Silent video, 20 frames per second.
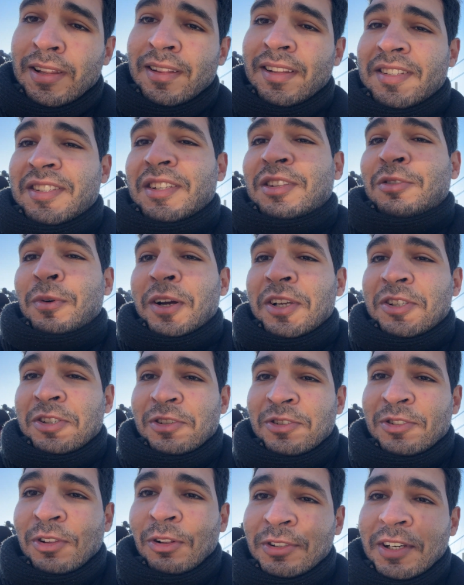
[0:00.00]
the situation
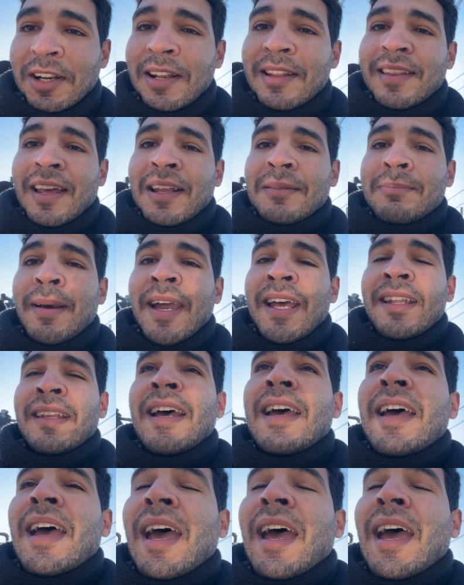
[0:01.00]
is not really that bad.